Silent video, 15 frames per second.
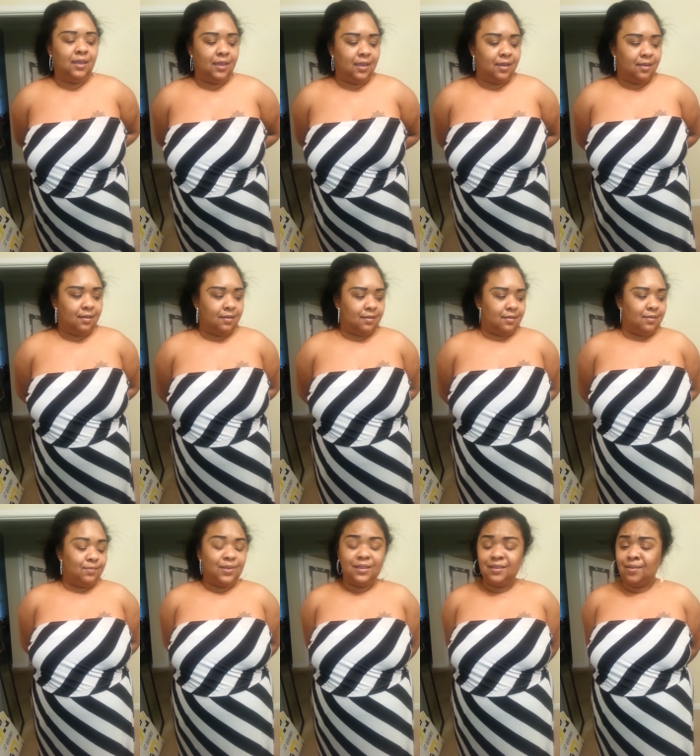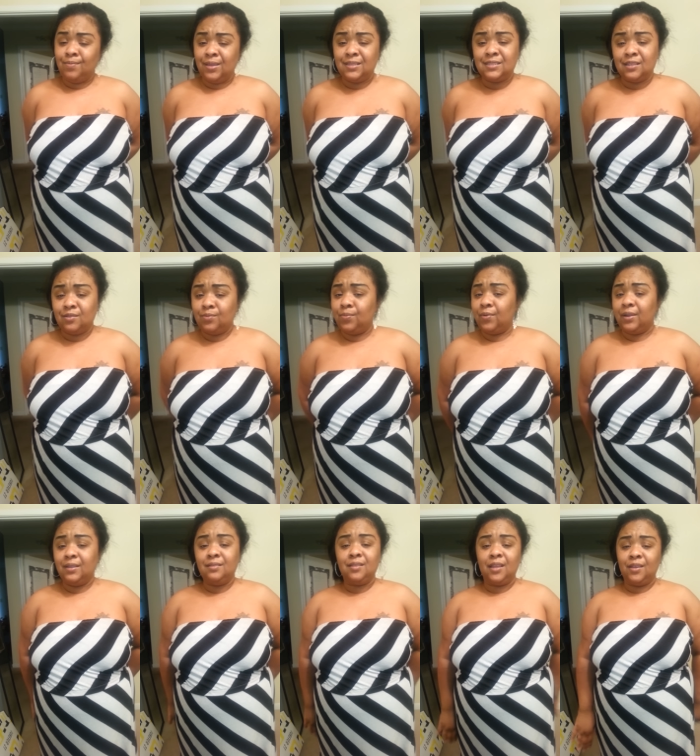And, um, and I may
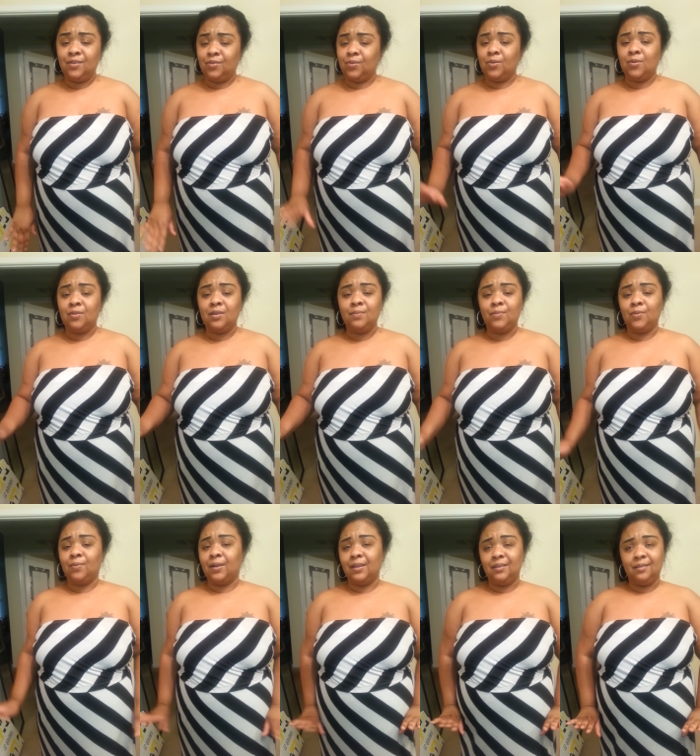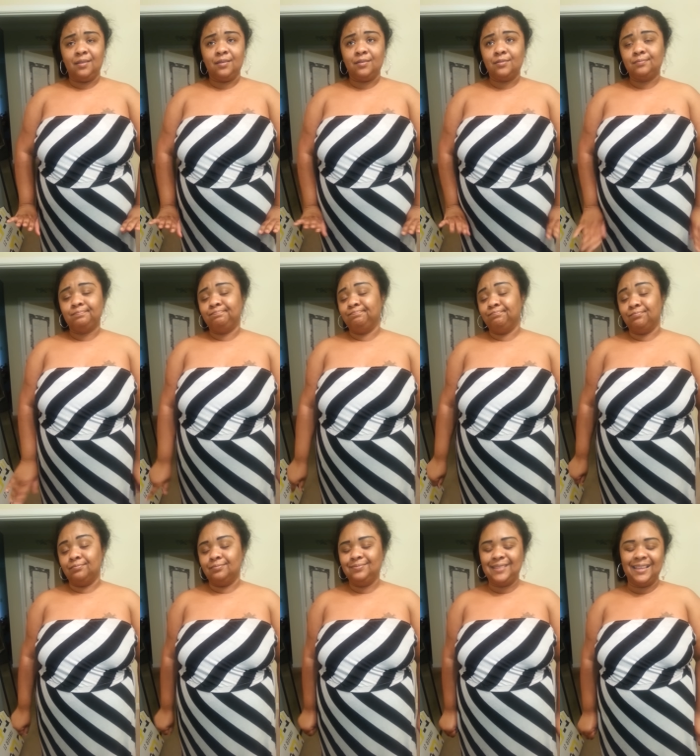celebrate later on, but right now, mm
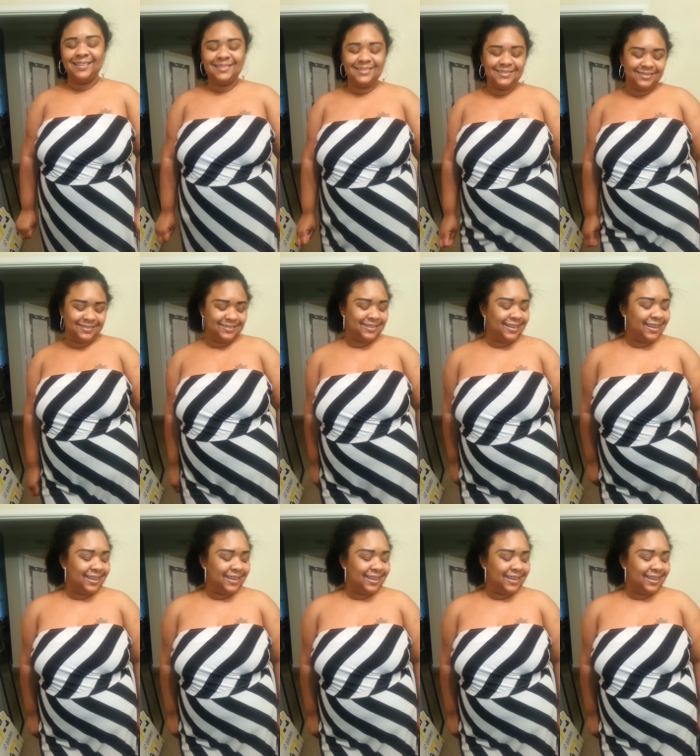-mm.